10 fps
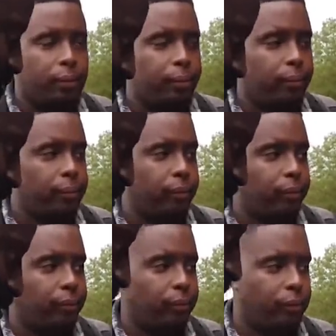
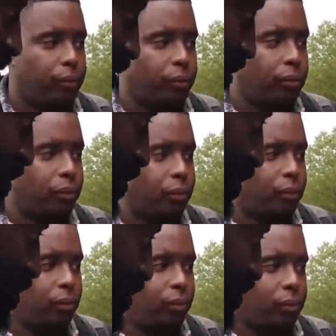
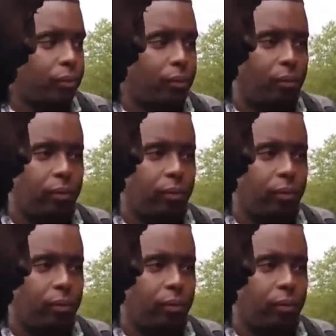(not speaking)